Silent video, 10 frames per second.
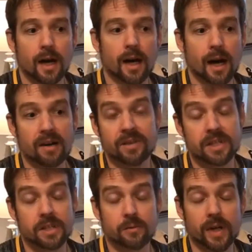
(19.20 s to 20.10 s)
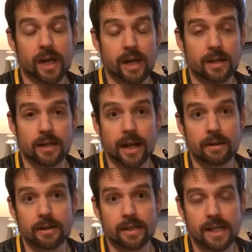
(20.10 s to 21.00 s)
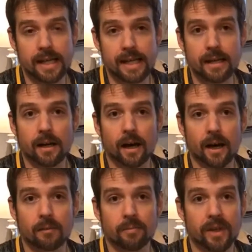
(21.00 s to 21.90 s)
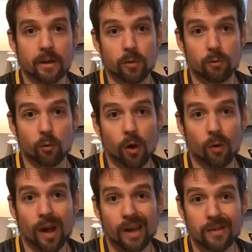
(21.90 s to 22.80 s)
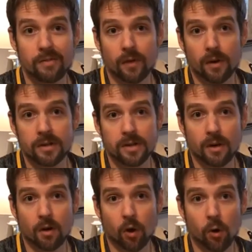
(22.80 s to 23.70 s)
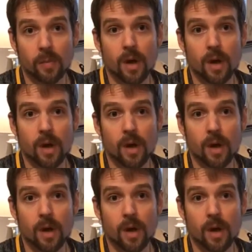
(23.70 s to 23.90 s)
Obviously, we can't guarantee that we won't have any falls in our home,